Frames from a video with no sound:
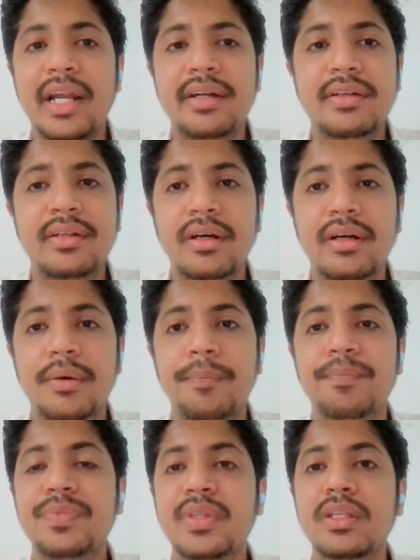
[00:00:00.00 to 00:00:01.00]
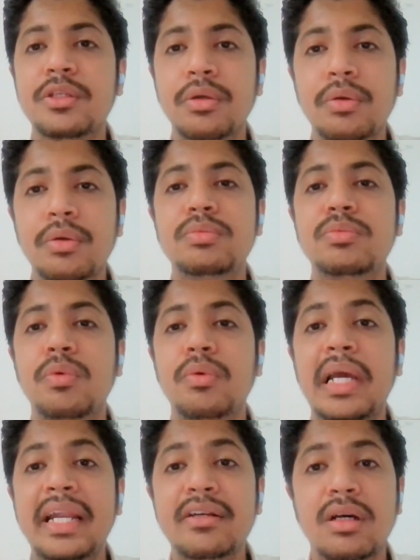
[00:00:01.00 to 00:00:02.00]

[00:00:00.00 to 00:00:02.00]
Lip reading: that cisgender